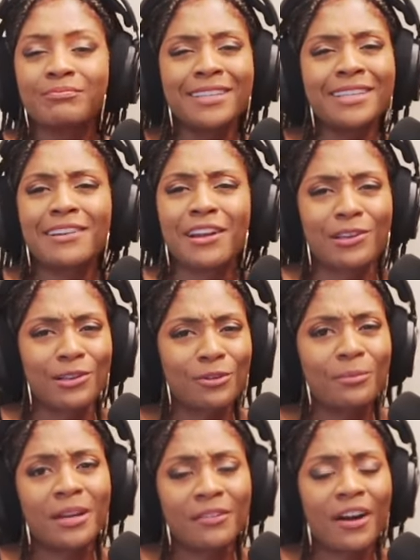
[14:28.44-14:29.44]
did a
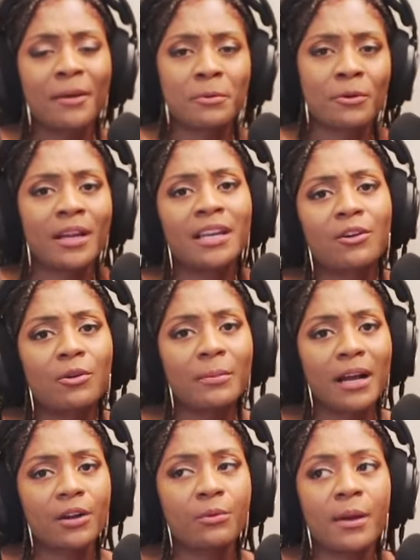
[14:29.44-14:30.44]
little bit of upgrading on
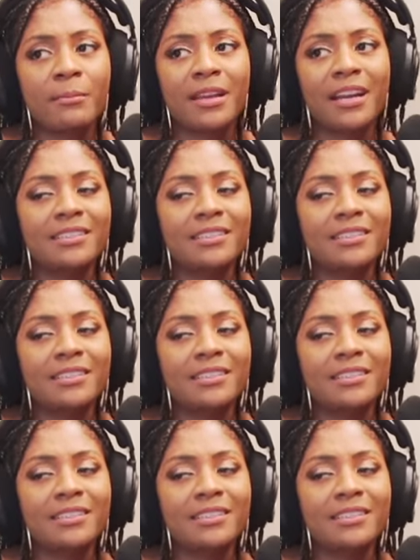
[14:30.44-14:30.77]
my equipment.